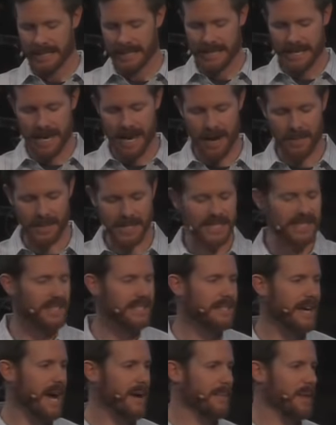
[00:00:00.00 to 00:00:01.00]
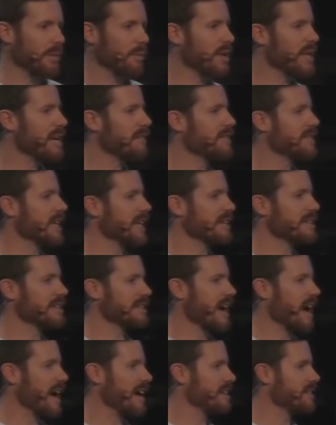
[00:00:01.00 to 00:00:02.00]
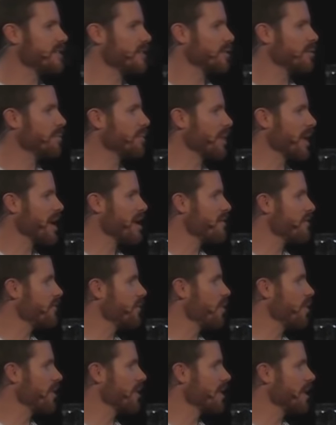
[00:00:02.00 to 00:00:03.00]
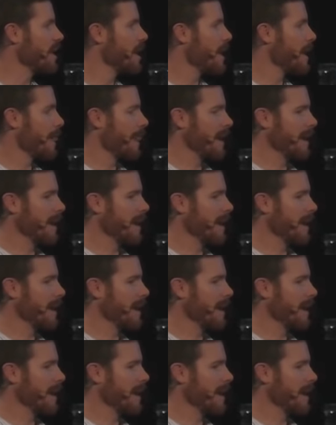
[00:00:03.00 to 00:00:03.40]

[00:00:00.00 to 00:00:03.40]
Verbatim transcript: Um, this is a time that we have set aside to pray for uh,